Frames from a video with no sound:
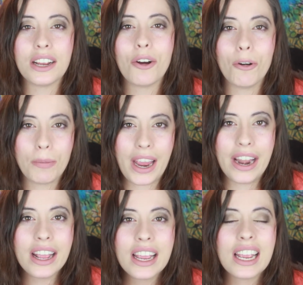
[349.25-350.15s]
it
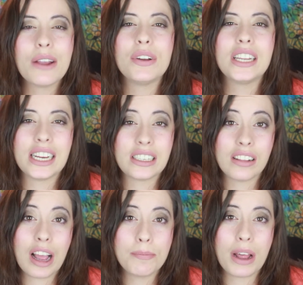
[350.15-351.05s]
homemade, it would taste a
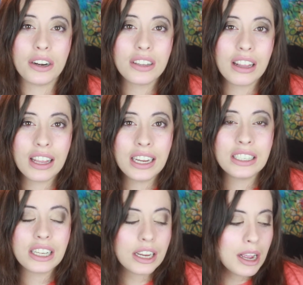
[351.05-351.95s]
lot better than this.